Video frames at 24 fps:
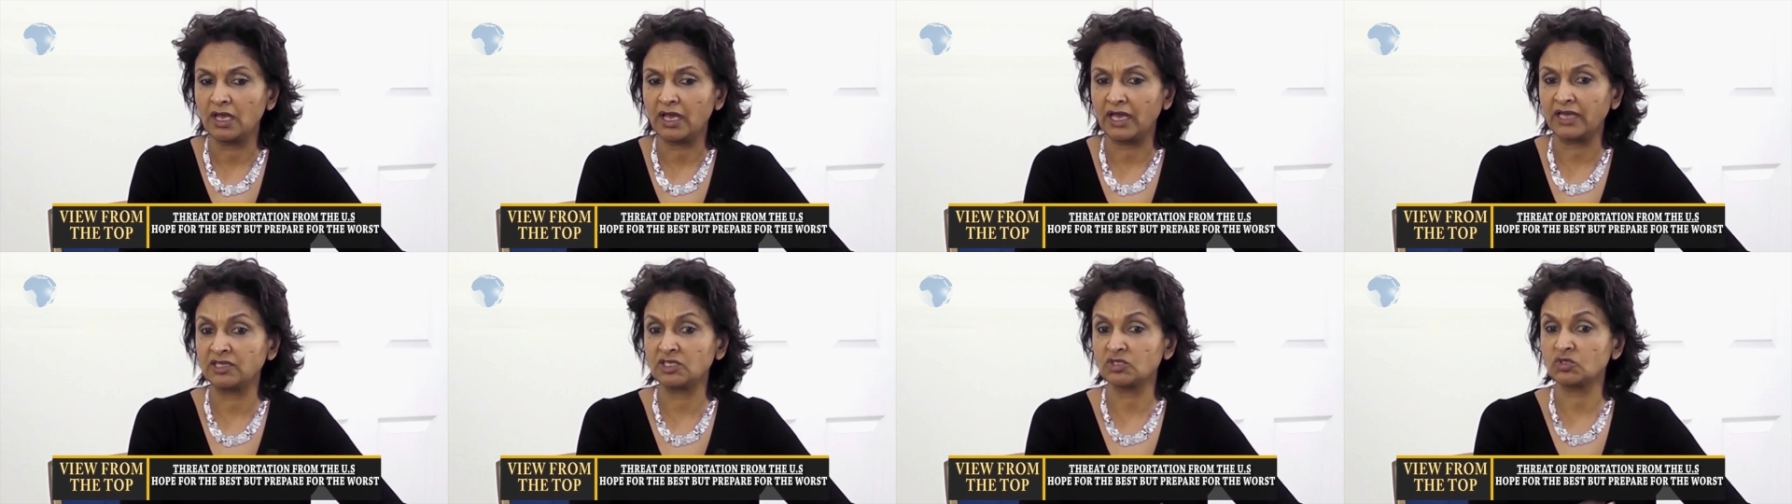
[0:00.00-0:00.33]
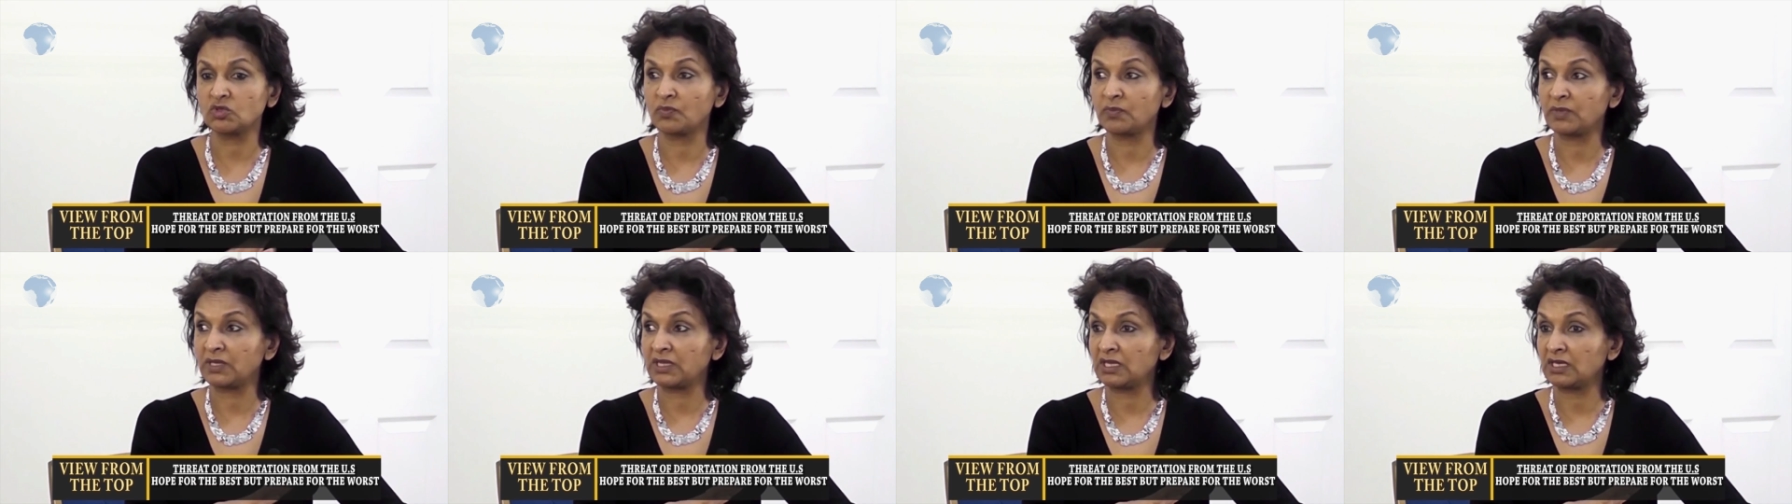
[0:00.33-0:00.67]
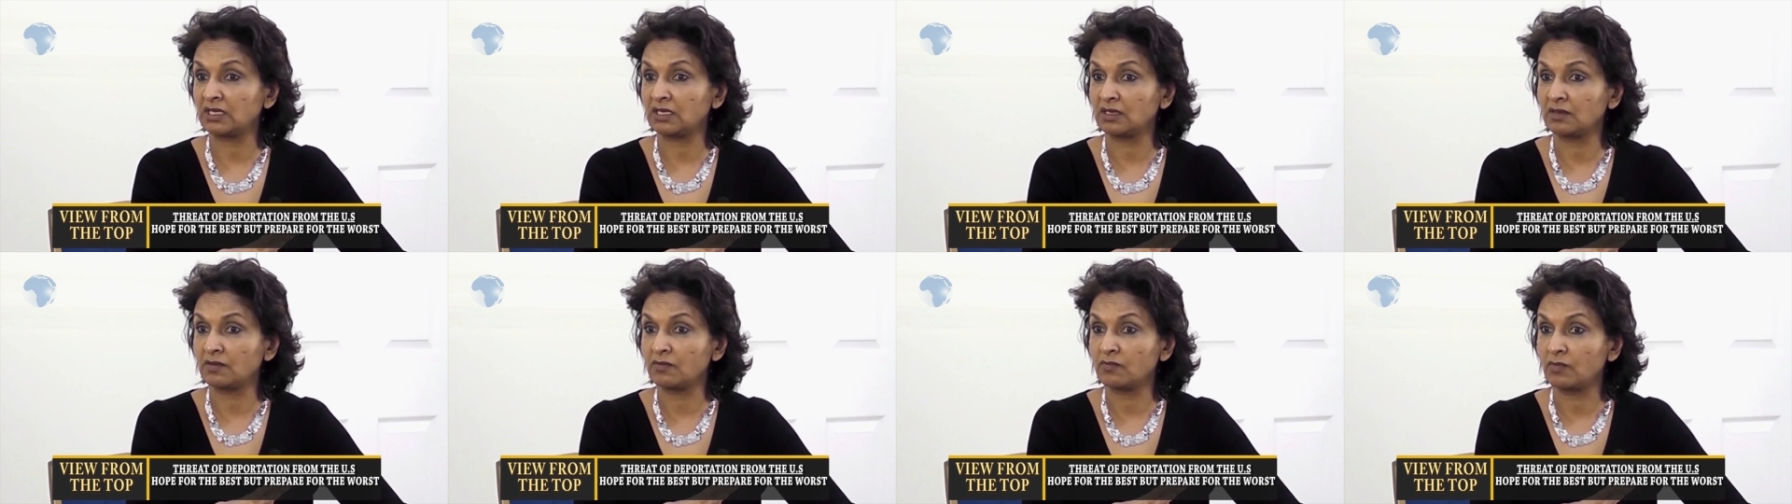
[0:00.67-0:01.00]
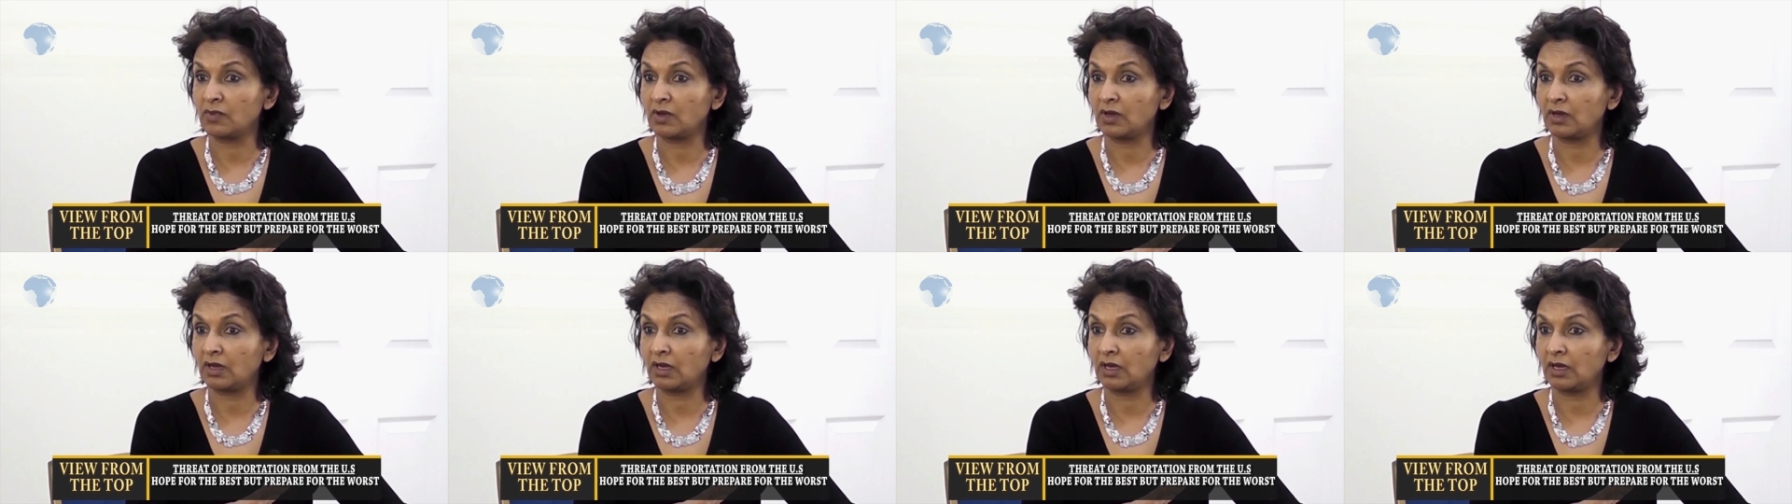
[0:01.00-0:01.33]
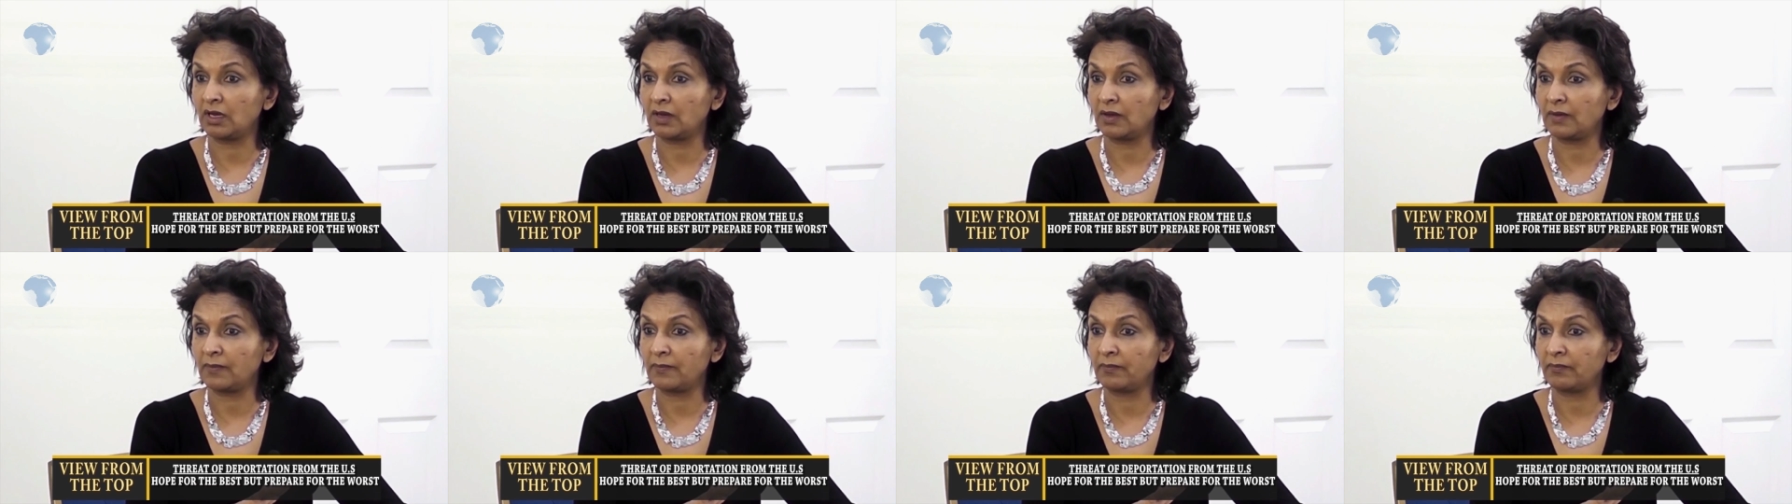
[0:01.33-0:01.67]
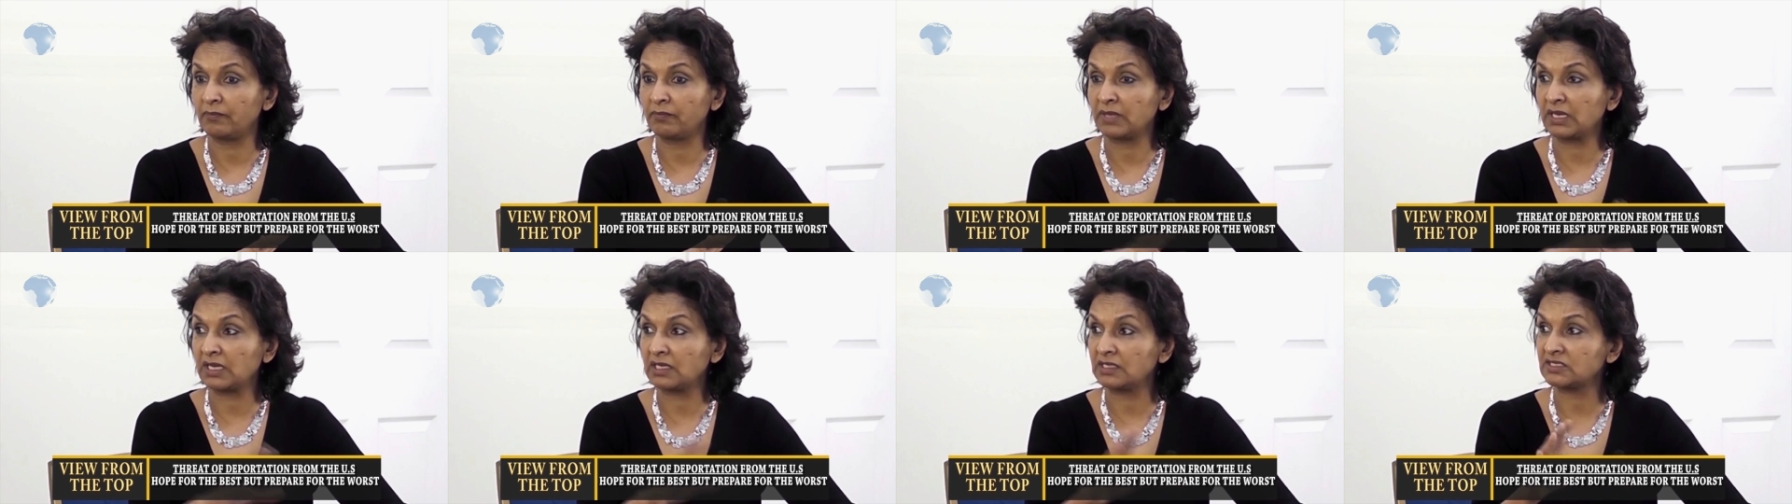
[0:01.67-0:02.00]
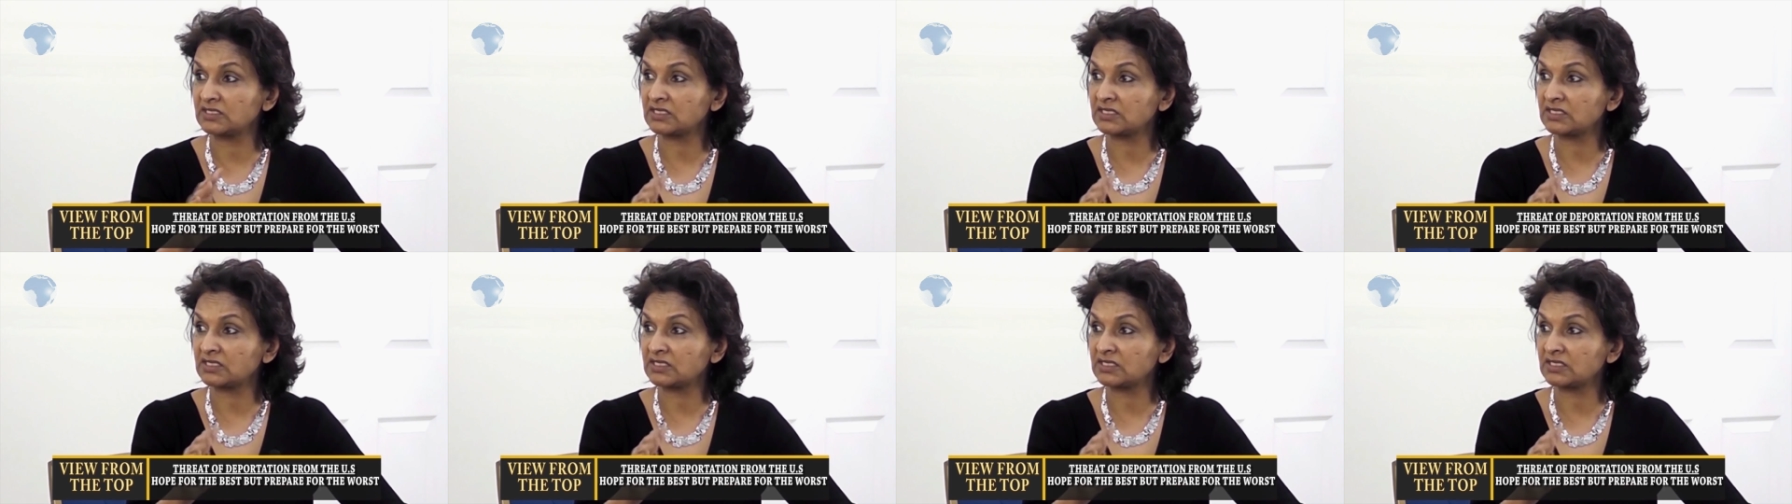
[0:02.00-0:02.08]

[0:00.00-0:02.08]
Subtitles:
And this would be the Middle